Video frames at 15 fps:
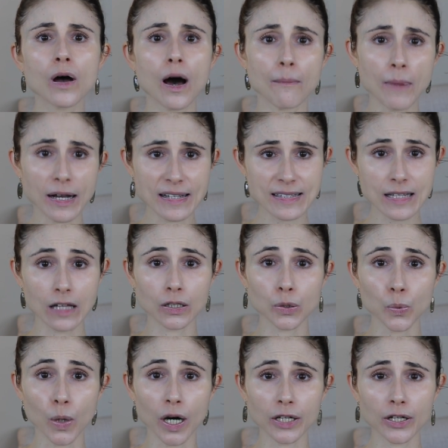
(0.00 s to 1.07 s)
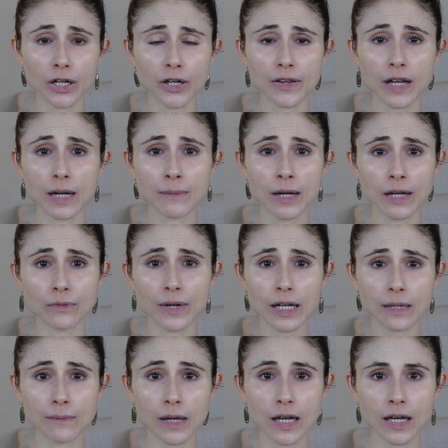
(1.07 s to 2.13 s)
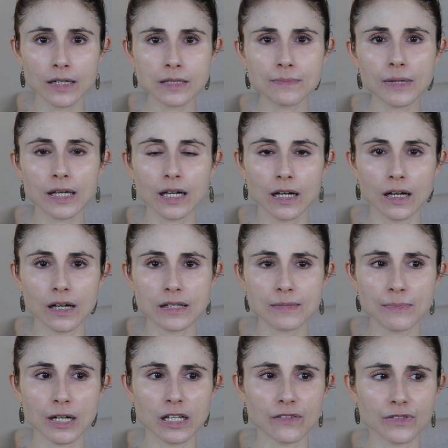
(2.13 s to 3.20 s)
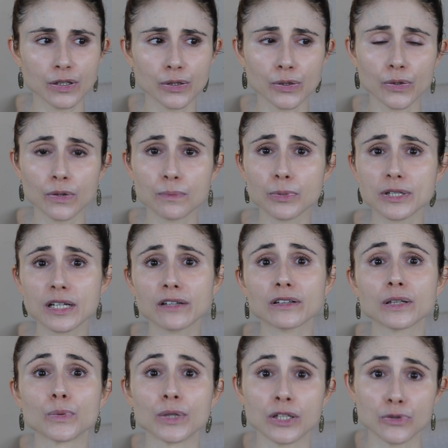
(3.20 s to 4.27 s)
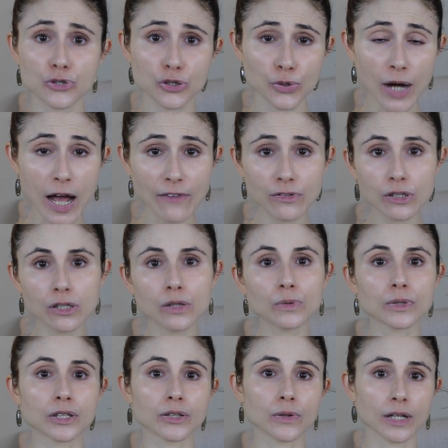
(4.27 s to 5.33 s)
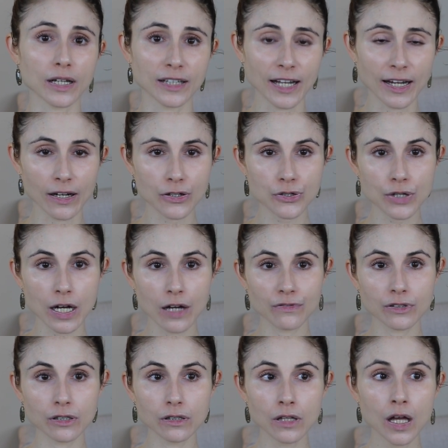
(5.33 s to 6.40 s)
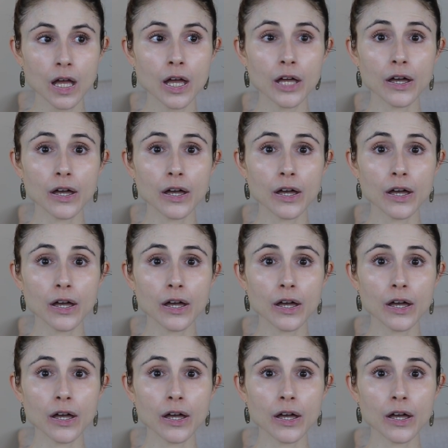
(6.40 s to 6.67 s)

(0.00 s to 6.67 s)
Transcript: micellar water that I might recommend, because many of you, particularly when you travel, when you're going on air travel,